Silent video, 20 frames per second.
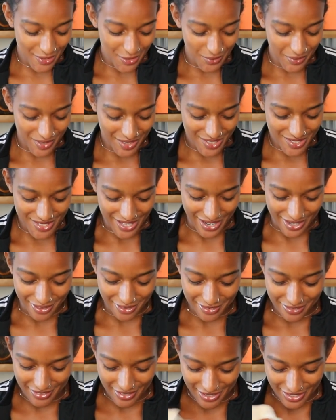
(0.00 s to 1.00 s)
is one to
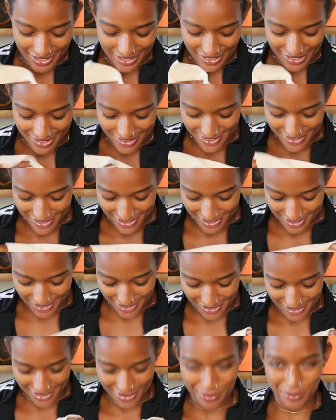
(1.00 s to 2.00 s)
sacrifice.
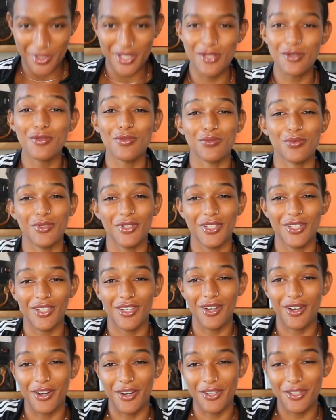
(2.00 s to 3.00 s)
This was really
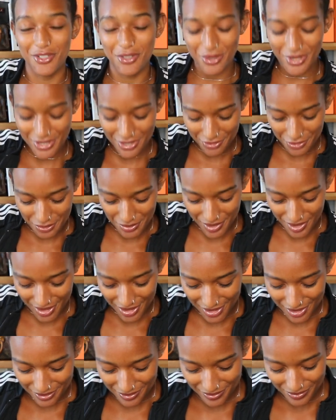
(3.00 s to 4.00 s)
a hard choice for
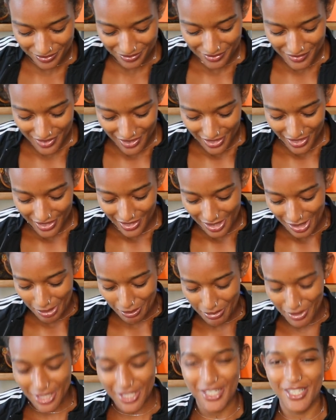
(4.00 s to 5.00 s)
me,
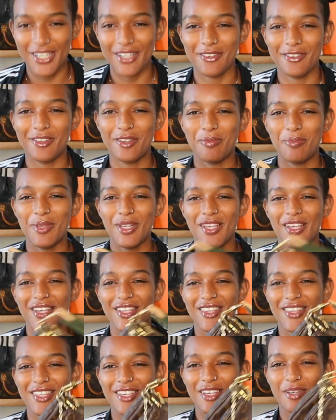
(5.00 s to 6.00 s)
but it would
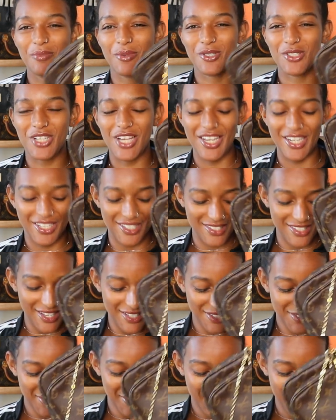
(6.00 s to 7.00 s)
be the Pochette
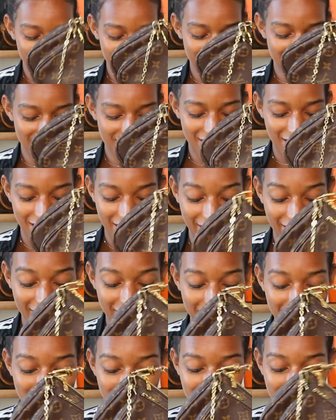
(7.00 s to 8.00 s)
Accessories.
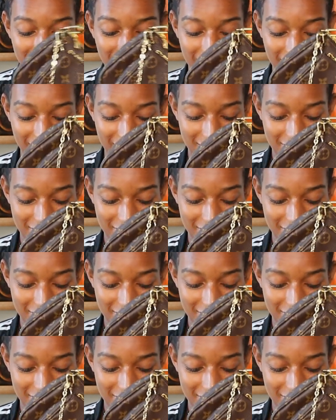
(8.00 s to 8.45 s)
I really like